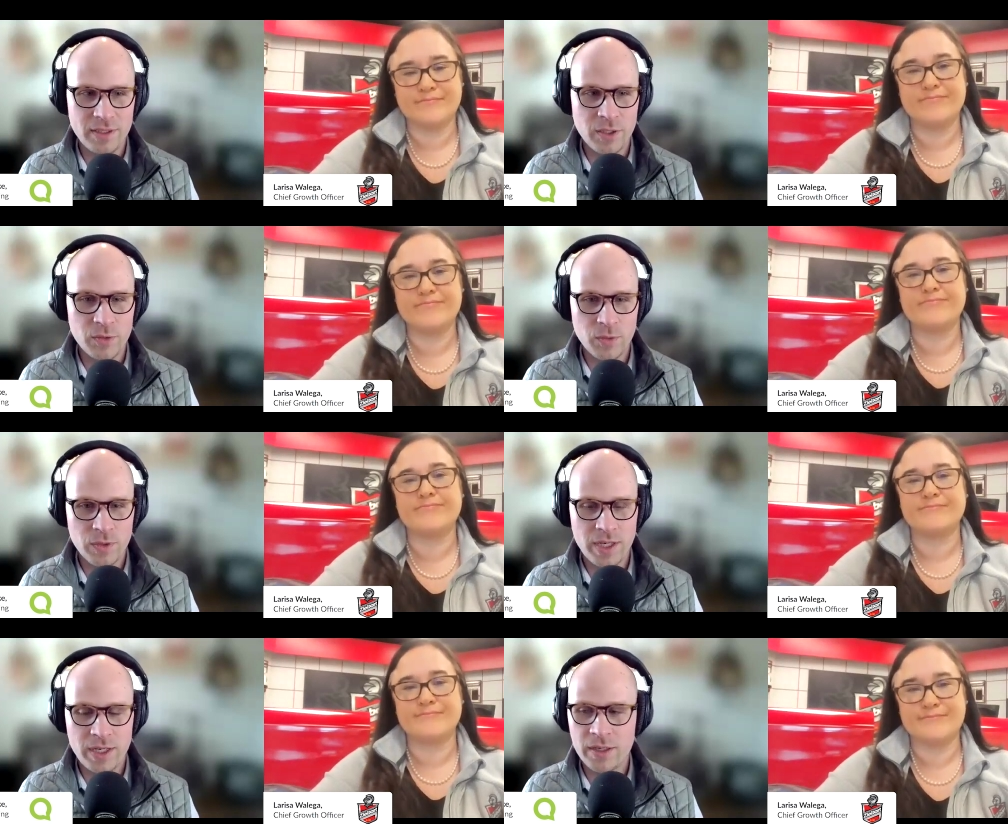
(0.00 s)
Speaker 1: you know,
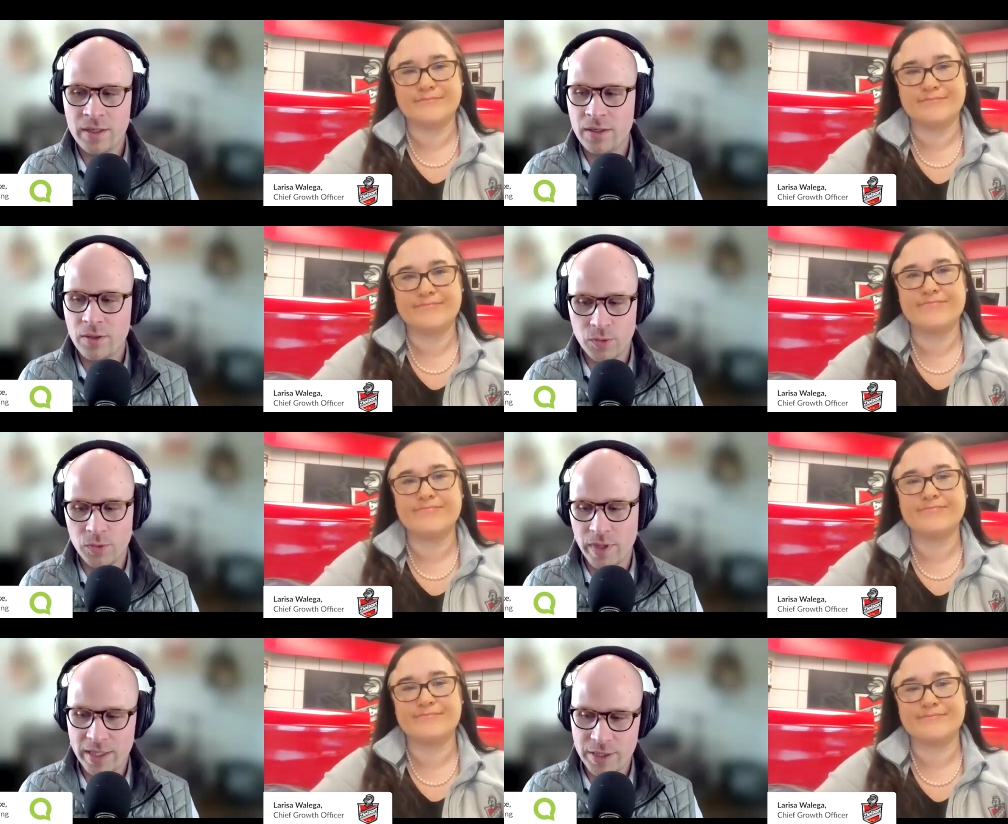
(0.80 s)
through there or
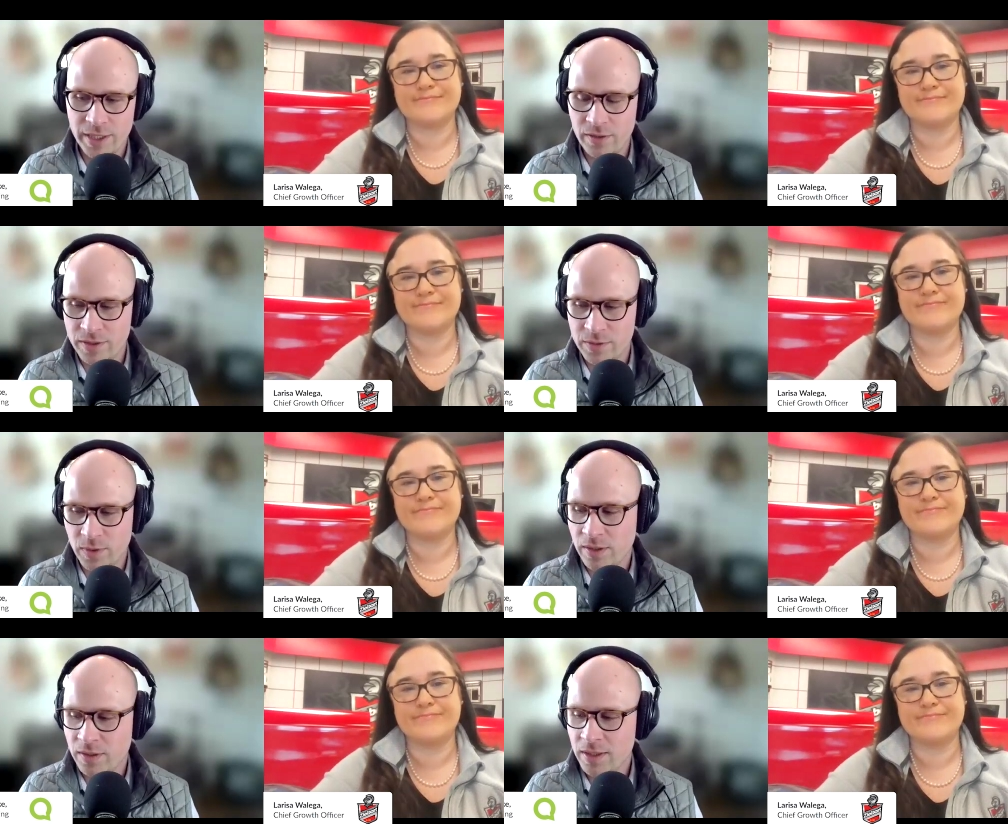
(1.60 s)
through that channel as
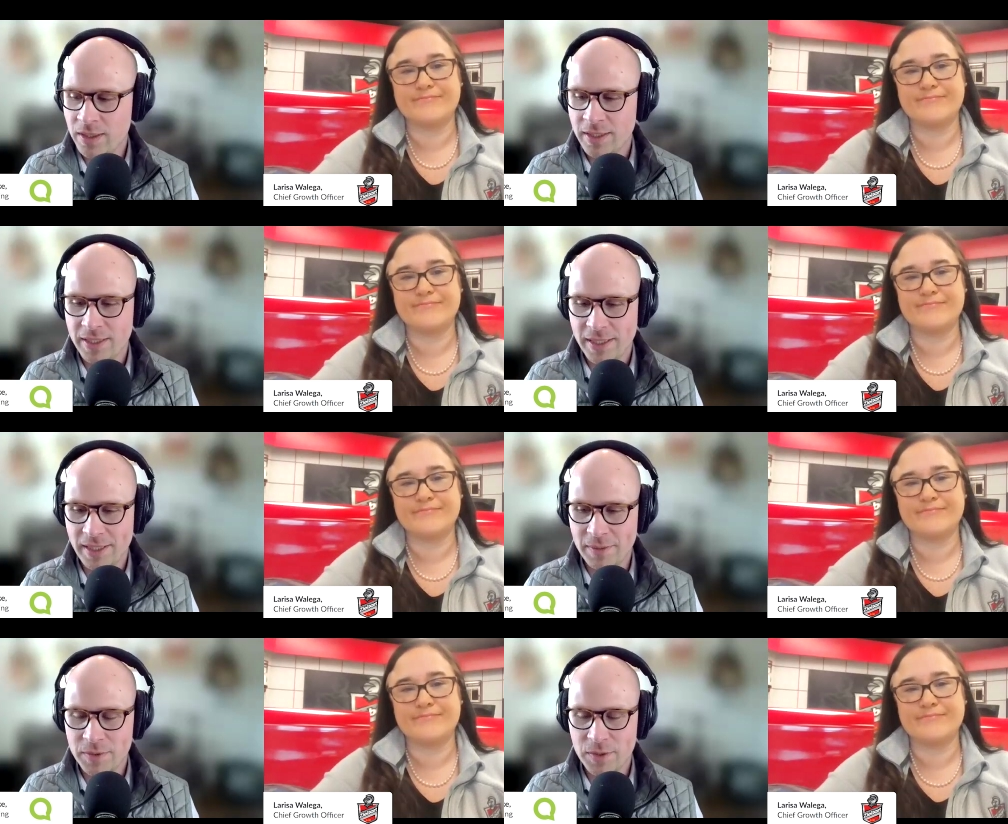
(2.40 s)
well.
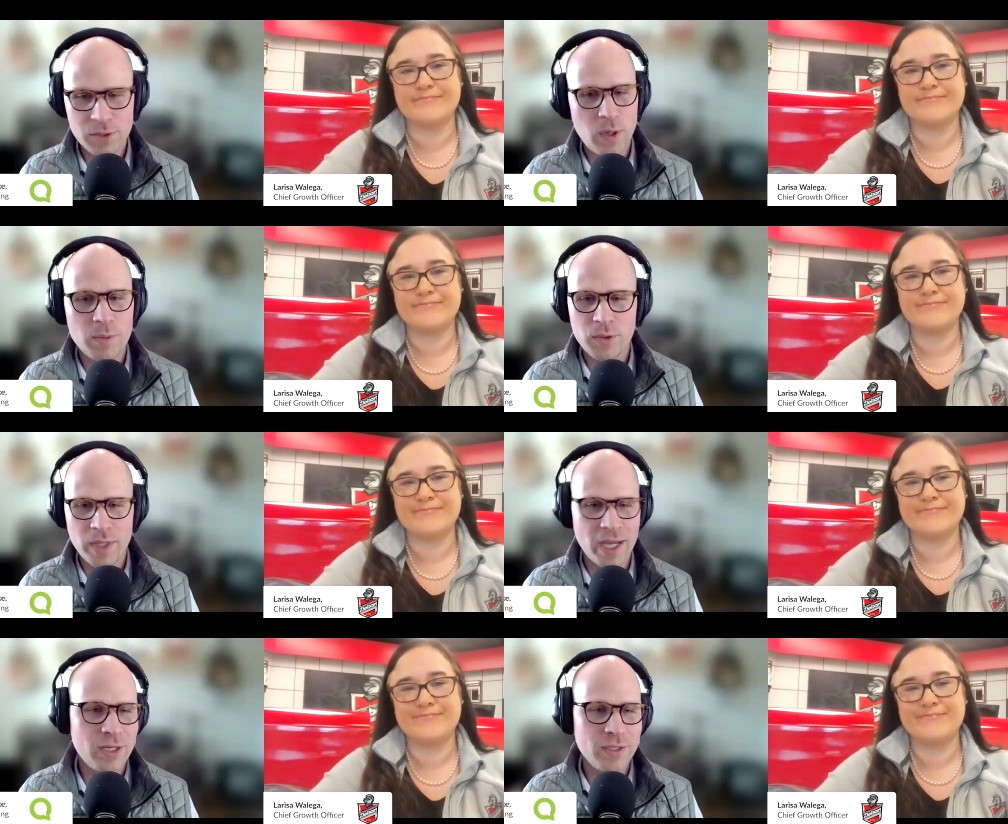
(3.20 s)
Um, so just walk me
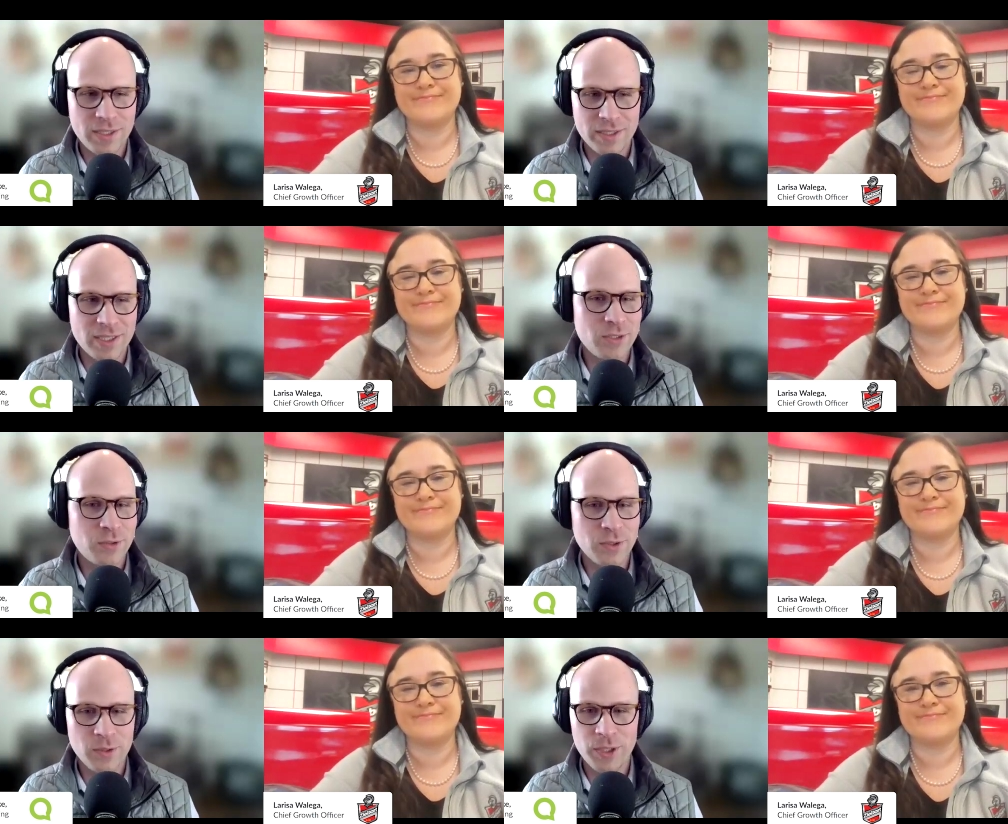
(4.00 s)
through that. How do you tell that
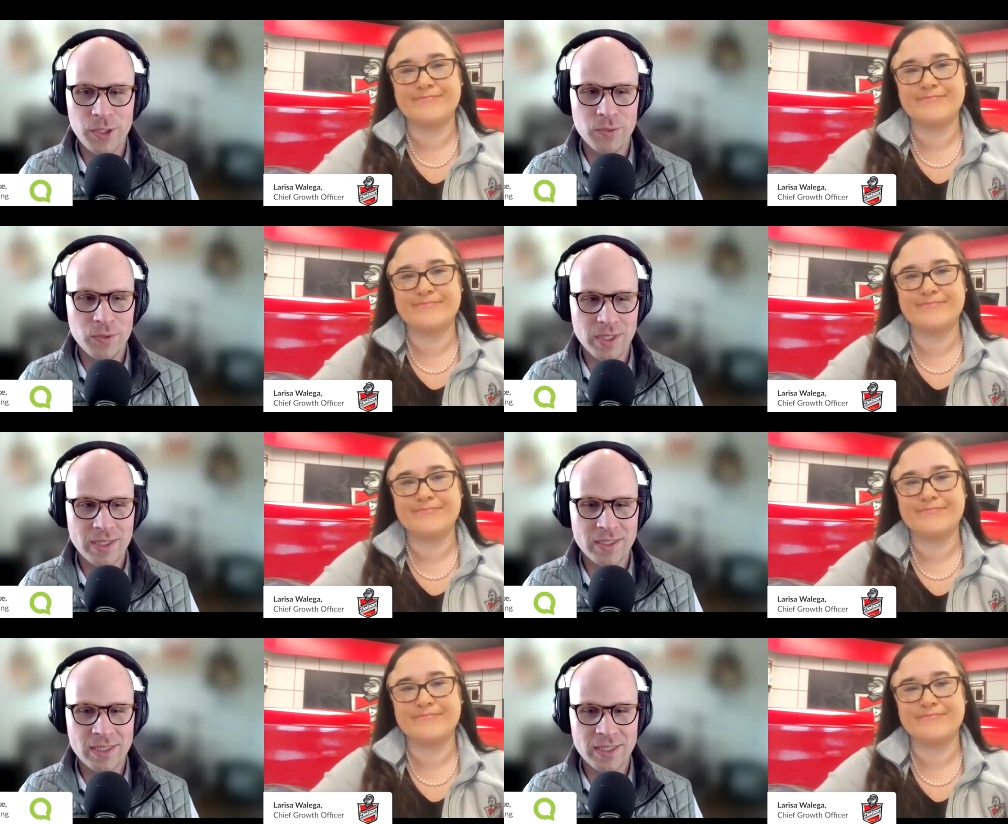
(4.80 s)
story? What do you
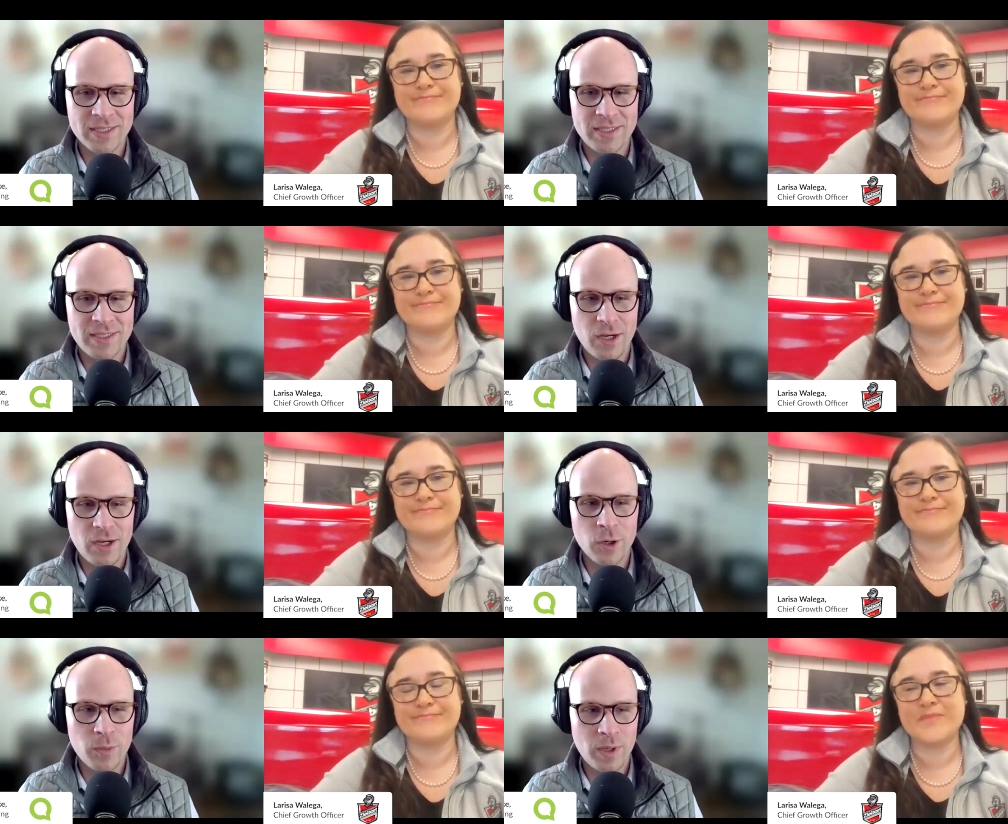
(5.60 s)
really
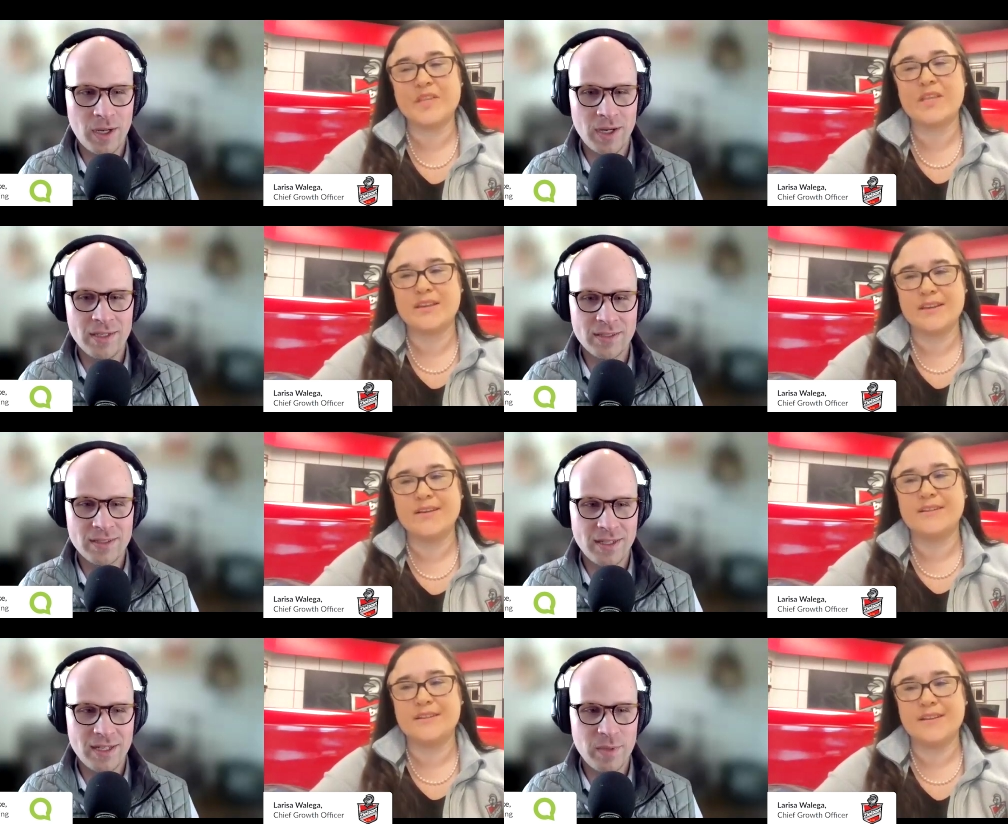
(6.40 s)
harp on uh,